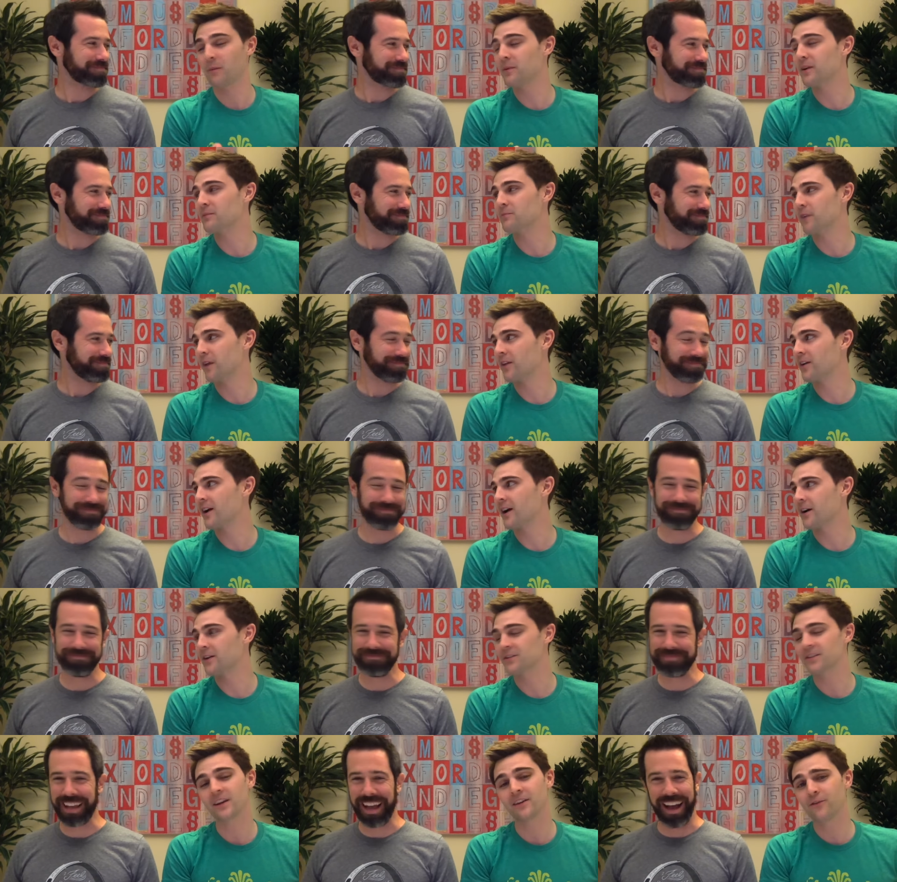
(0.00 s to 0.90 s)
Speaker 1: the Big Brother
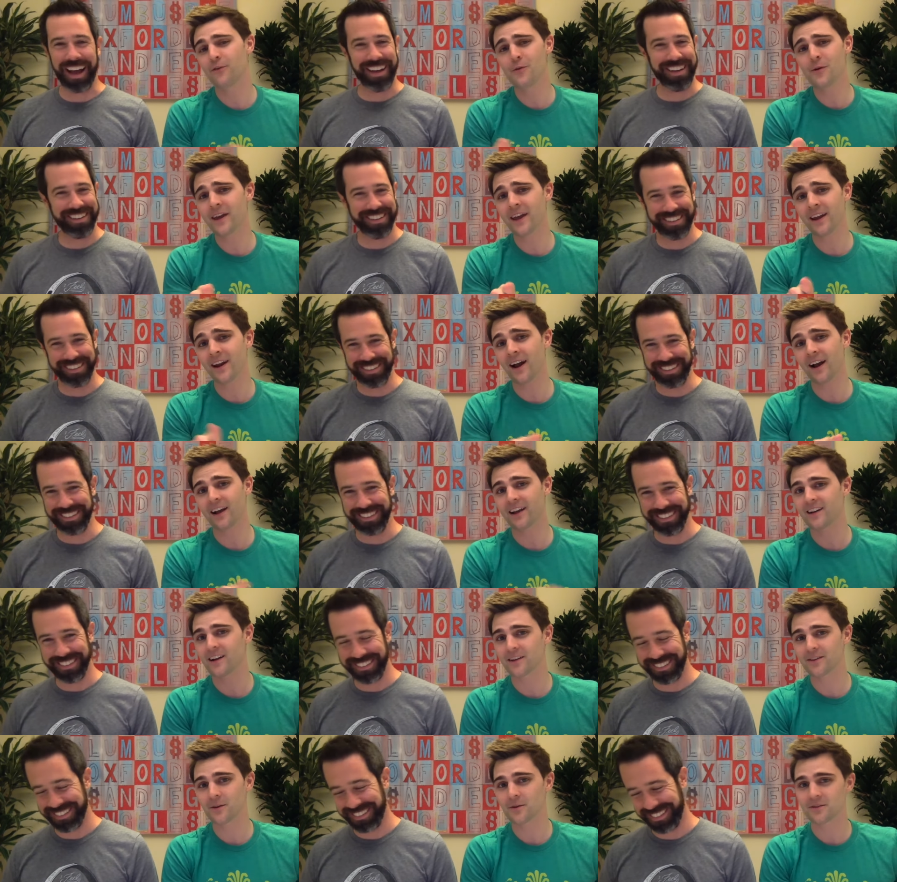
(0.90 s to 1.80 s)
house. If you cannot
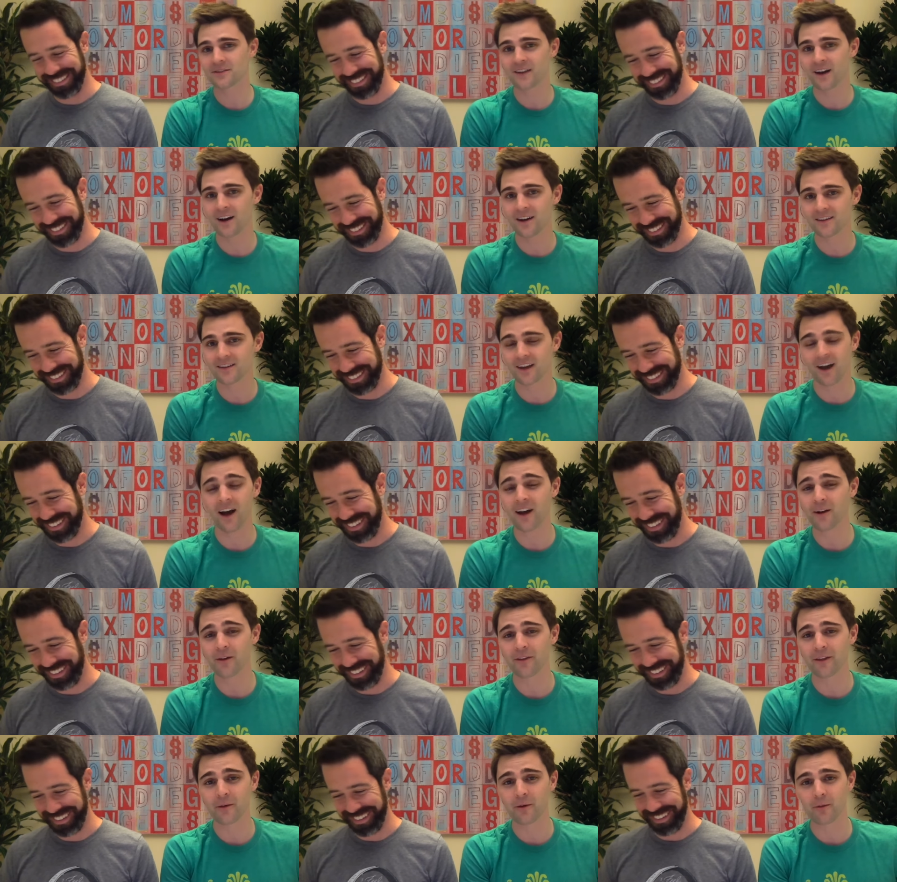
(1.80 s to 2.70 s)
connect those dots,
Speaker 2: I
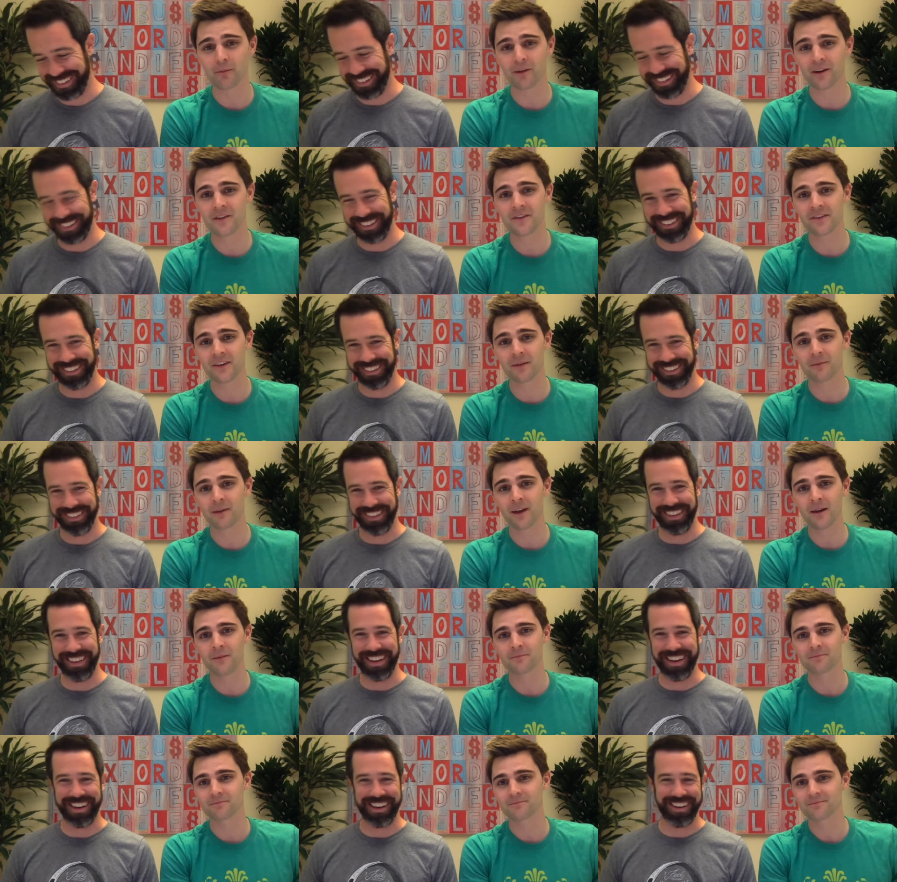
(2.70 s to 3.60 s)
don't think we're playing the same
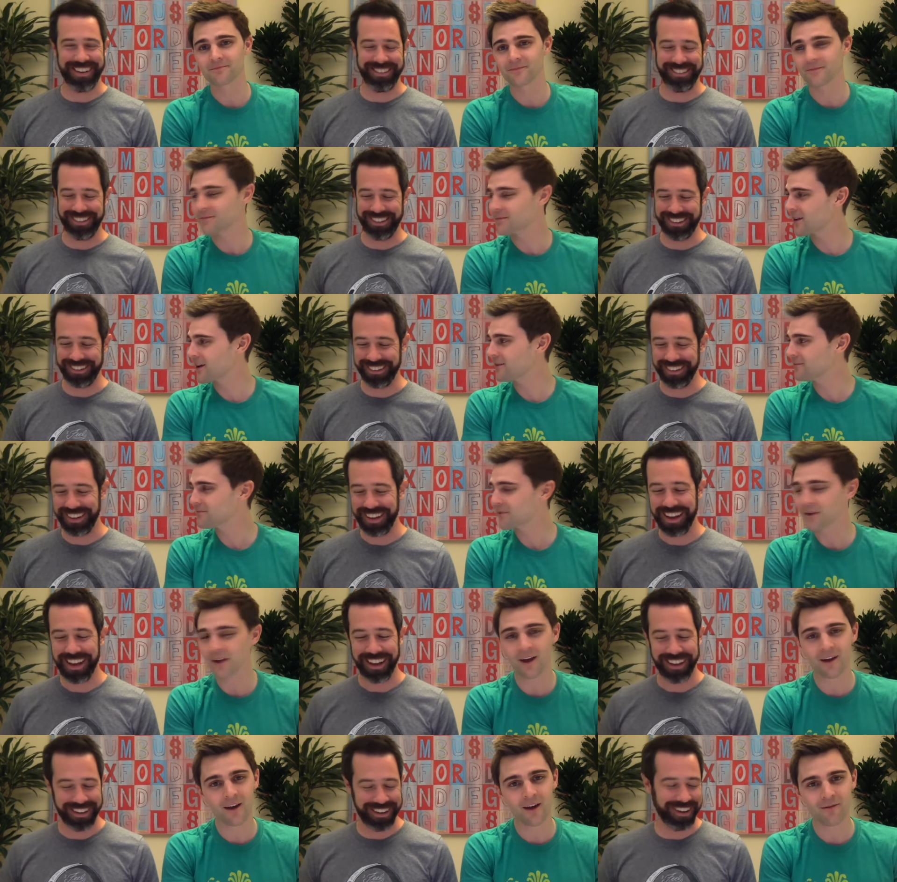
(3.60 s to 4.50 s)
game. Yeah,
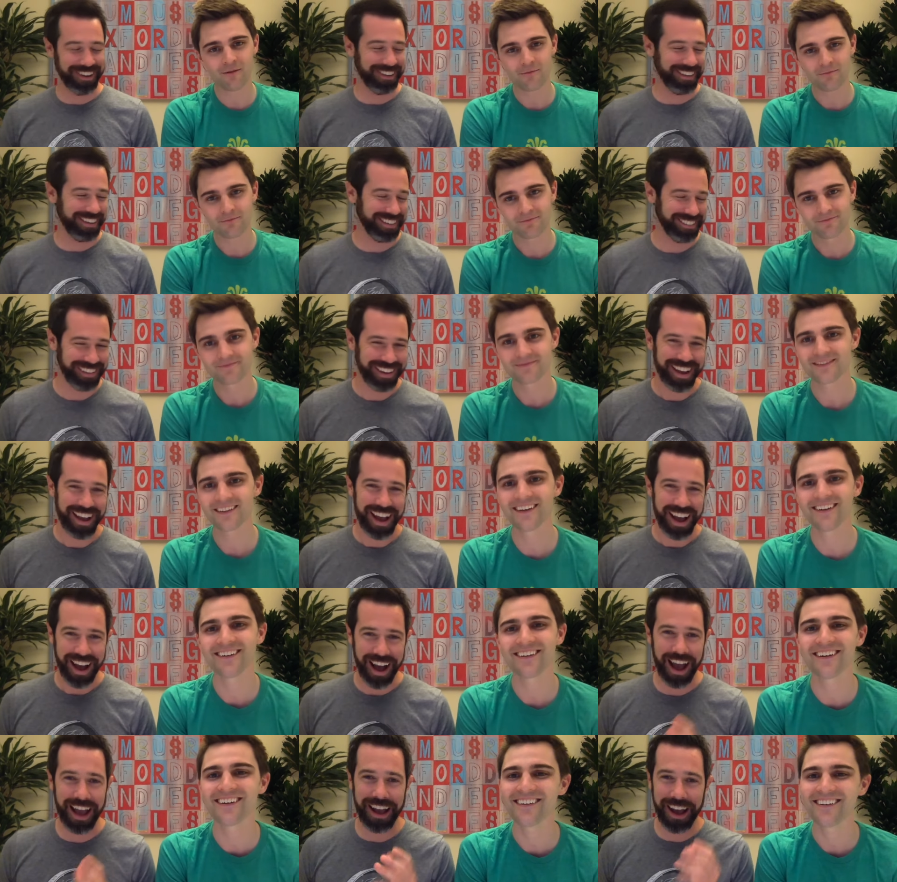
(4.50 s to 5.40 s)
okay, okay, All right,
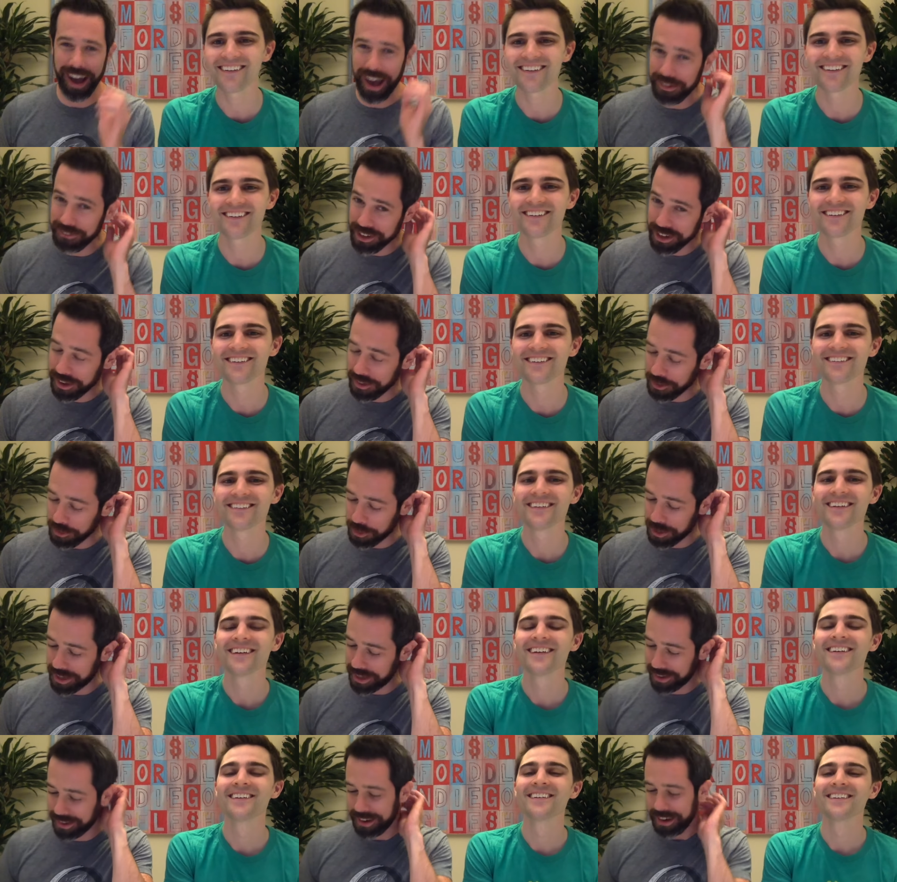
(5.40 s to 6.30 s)
I, I have another one
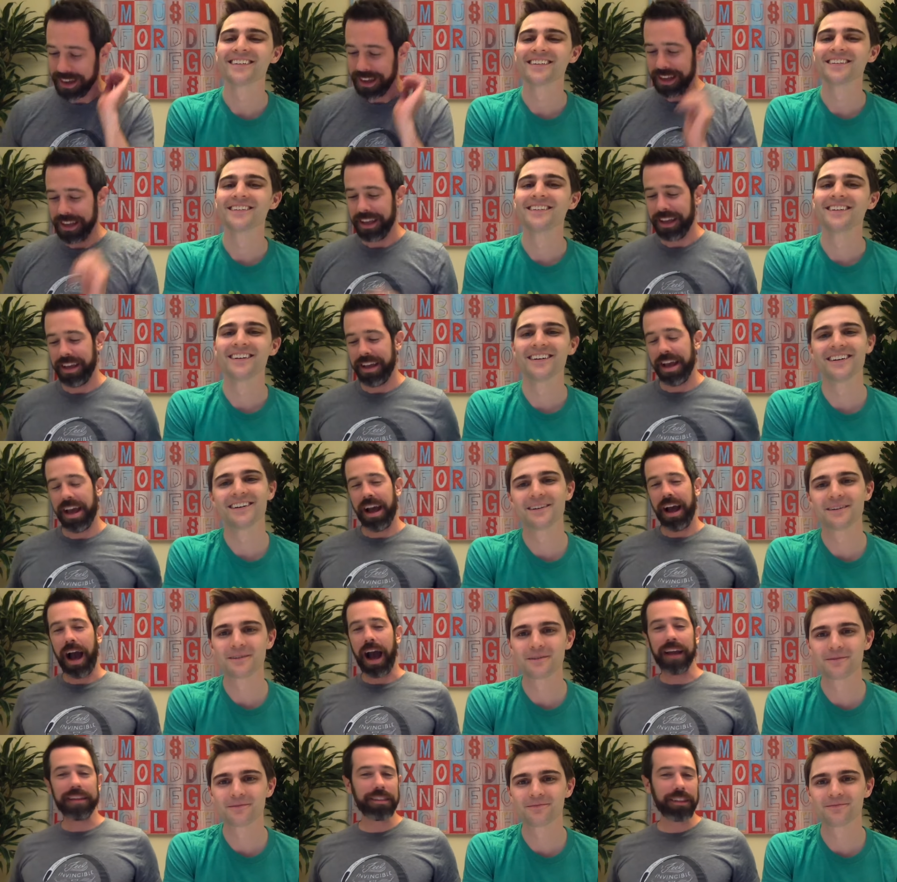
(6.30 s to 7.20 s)
here.
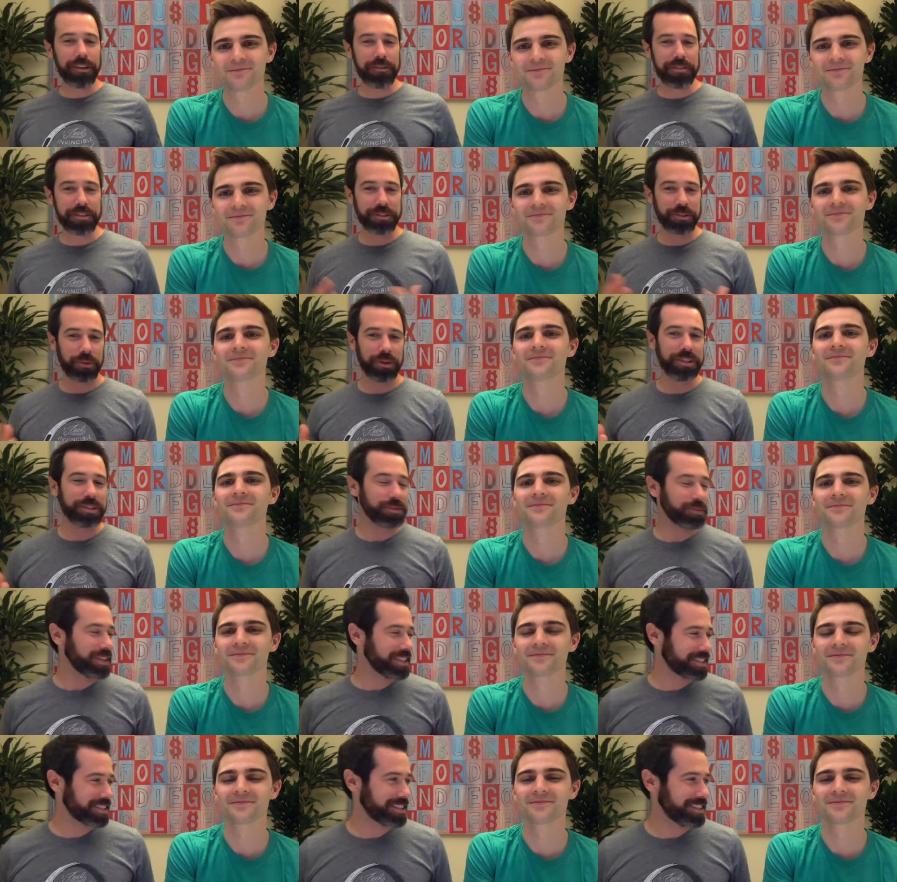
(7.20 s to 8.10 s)
I love the twin
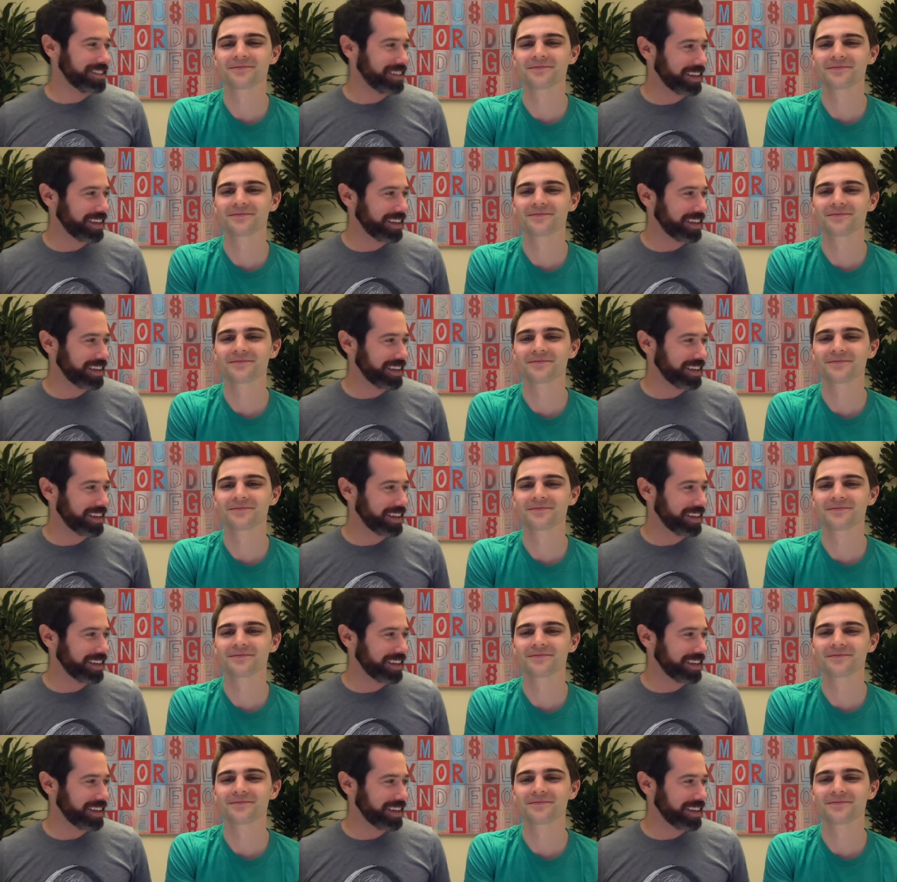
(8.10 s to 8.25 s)
twist,